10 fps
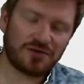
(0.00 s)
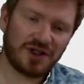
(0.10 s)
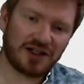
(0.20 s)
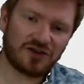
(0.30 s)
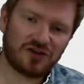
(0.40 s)

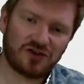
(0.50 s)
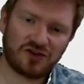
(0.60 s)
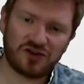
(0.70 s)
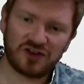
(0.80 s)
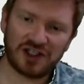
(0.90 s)
Let's
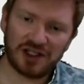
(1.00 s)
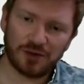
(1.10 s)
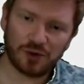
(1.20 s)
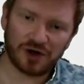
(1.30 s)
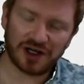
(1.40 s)
see
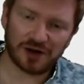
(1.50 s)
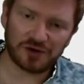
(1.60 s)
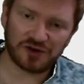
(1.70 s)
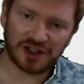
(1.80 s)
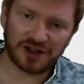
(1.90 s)
what
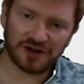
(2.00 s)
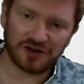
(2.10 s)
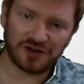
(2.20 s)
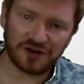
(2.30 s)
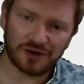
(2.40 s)
else I could
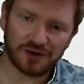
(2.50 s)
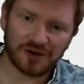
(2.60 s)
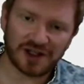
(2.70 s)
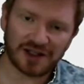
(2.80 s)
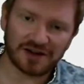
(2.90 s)
do
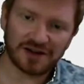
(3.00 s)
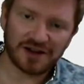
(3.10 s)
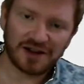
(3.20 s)
then.